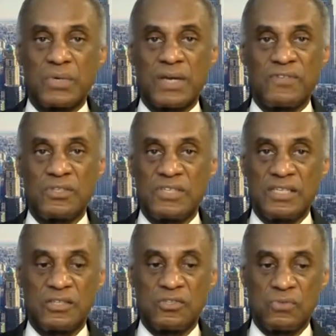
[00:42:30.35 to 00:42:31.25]
whatever you
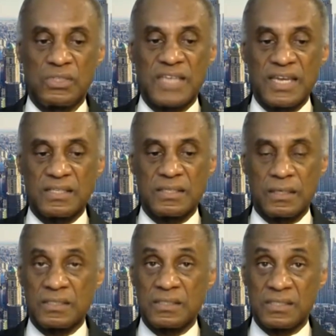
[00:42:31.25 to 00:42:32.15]
need to do
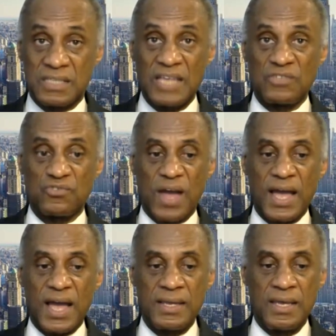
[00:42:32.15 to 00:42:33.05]
to stay
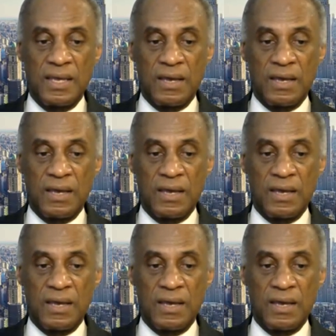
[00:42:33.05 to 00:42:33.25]
dry.